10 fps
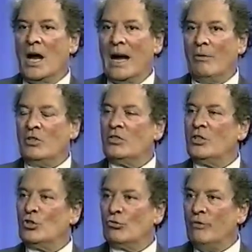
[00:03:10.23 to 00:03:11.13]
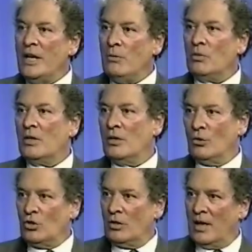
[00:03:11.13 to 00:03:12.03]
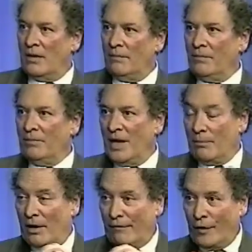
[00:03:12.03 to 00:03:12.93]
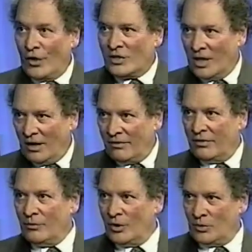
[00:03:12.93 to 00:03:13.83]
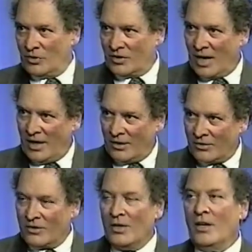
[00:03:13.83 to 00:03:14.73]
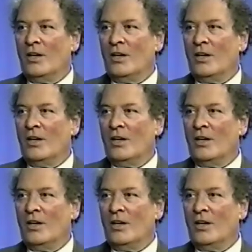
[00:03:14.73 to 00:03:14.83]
I was just intrigued with the notion that, that my first love, which was science,